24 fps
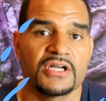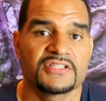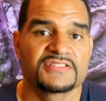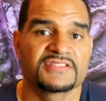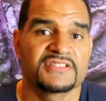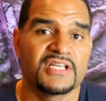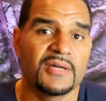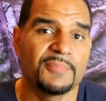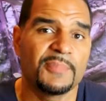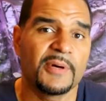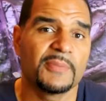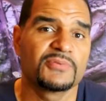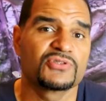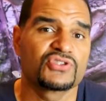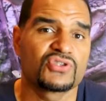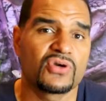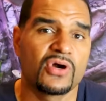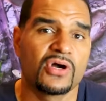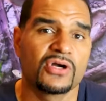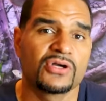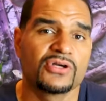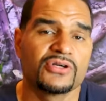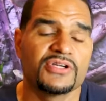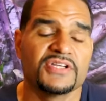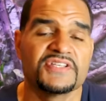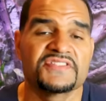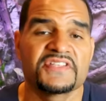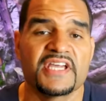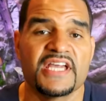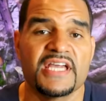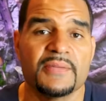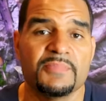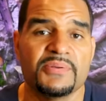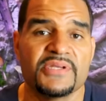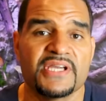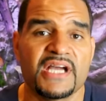A step up stronger is
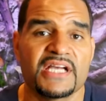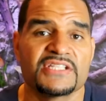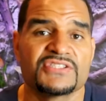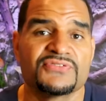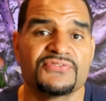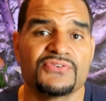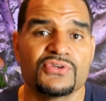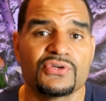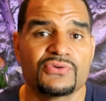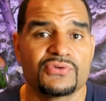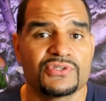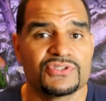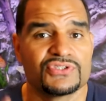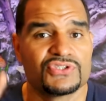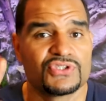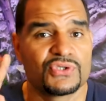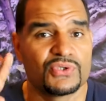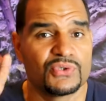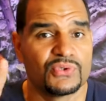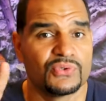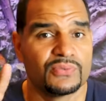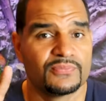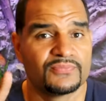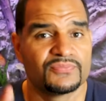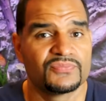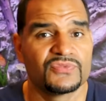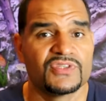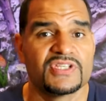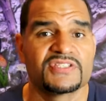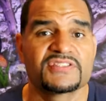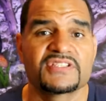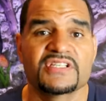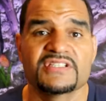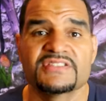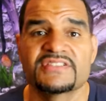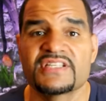API's Furan 2.
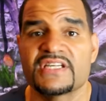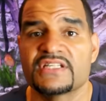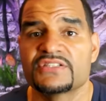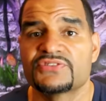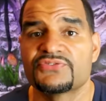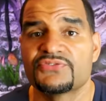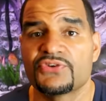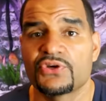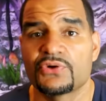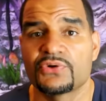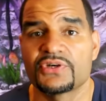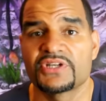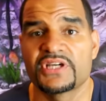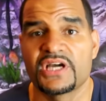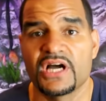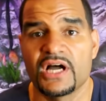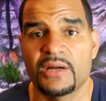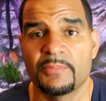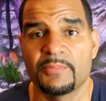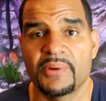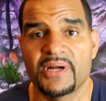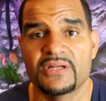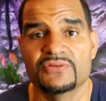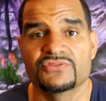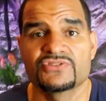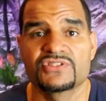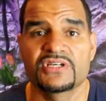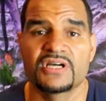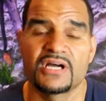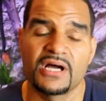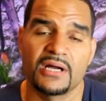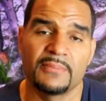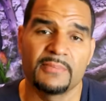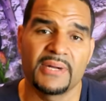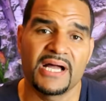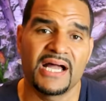This contains furan compounds to
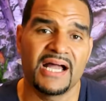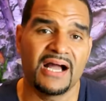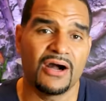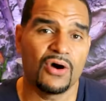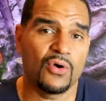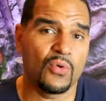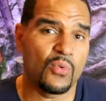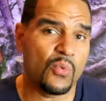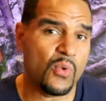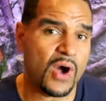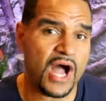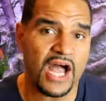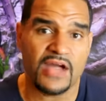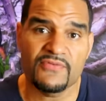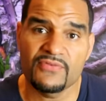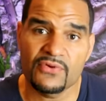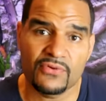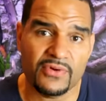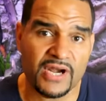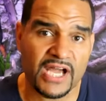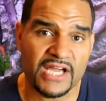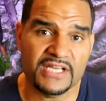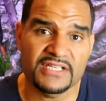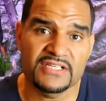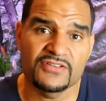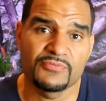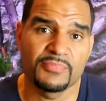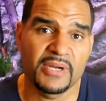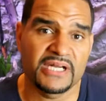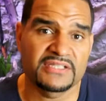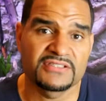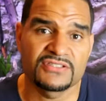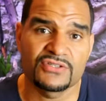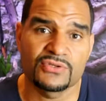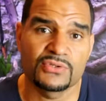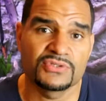combat a wide variety of
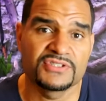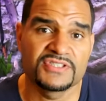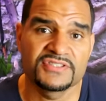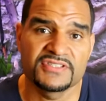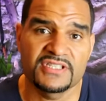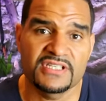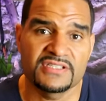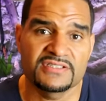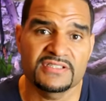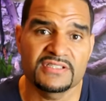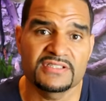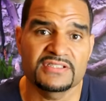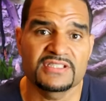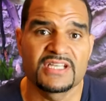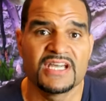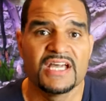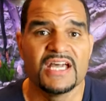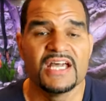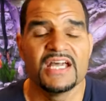bacterial diseases,